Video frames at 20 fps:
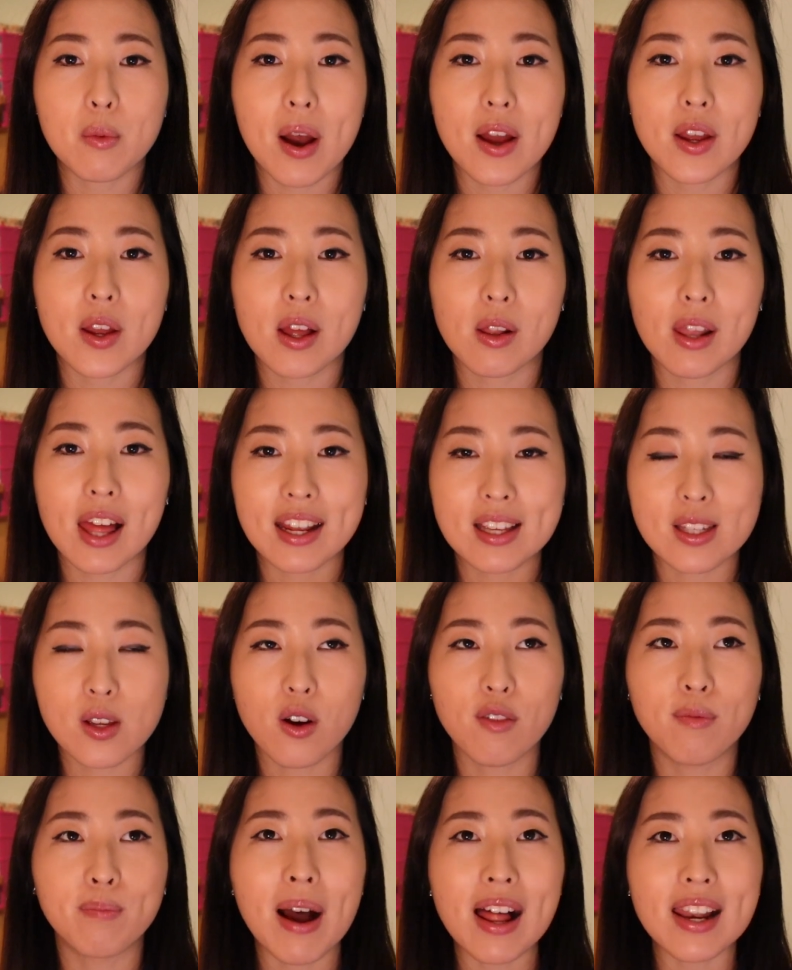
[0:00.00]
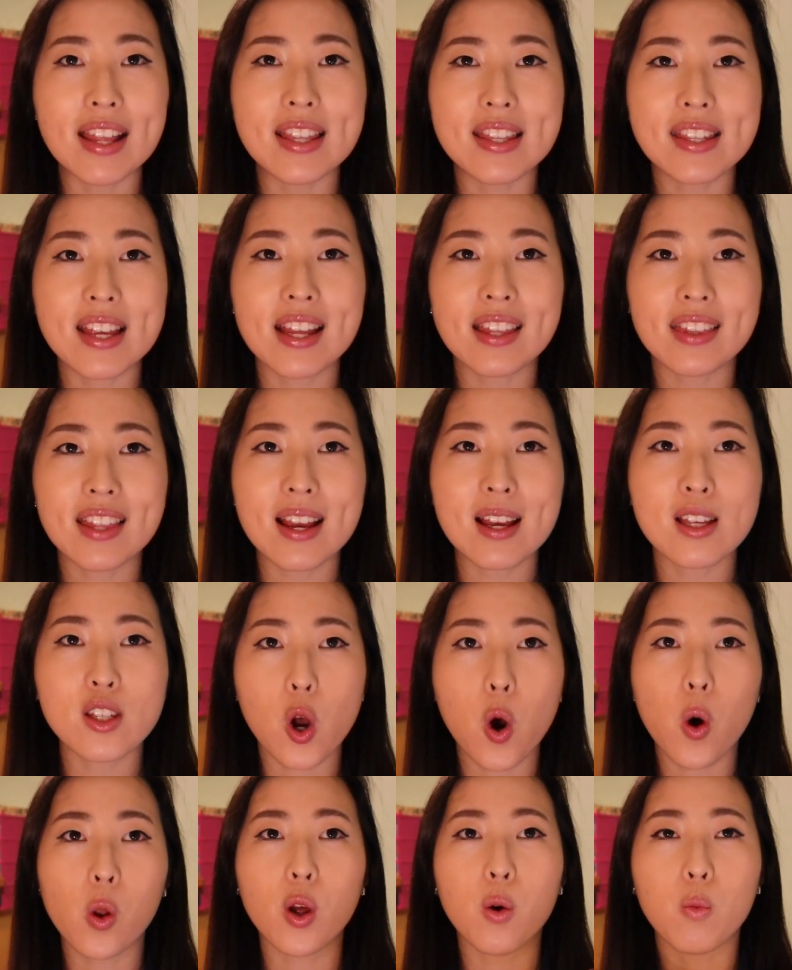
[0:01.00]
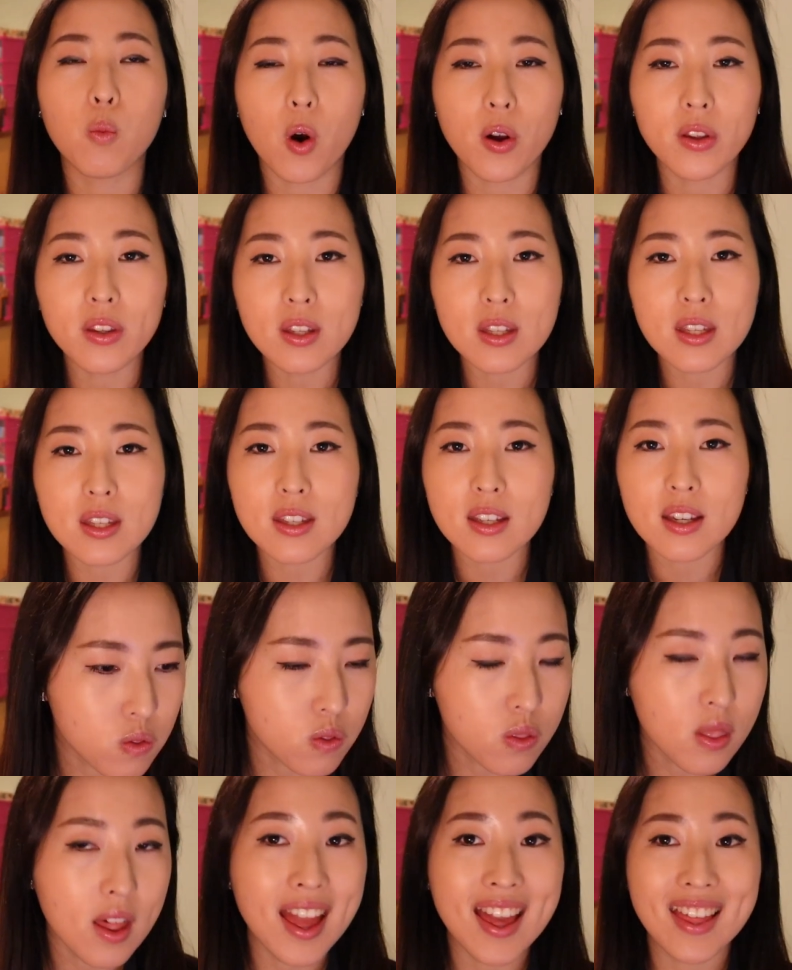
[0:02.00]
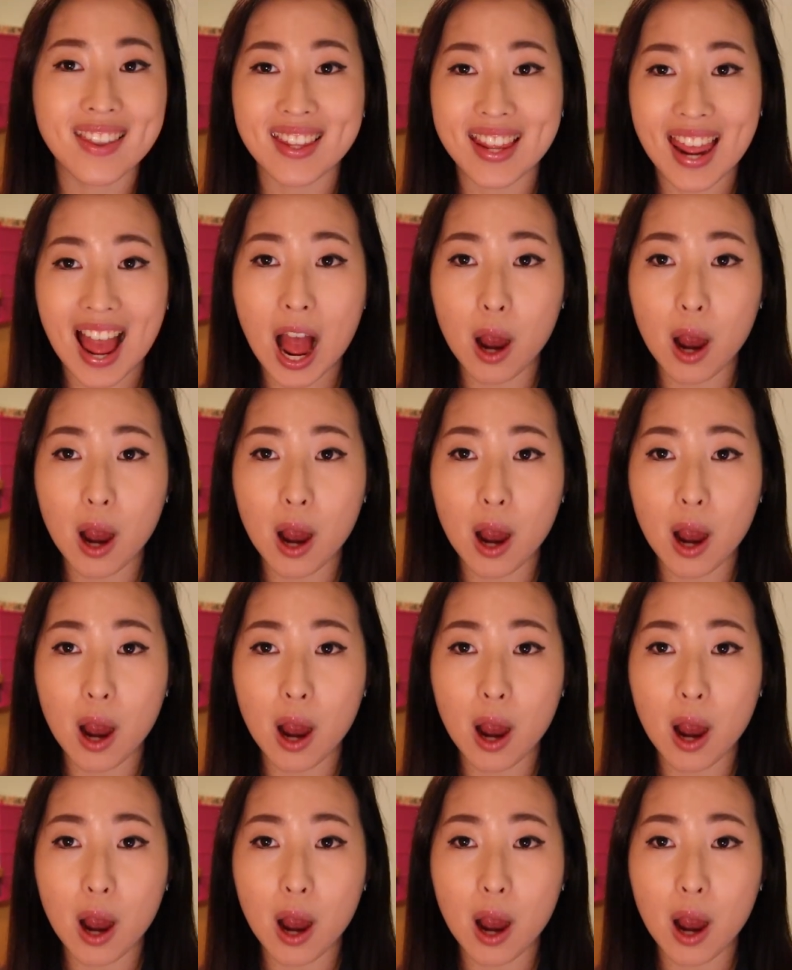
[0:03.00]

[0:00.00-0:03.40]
where you're like sort of balancing things all at once. The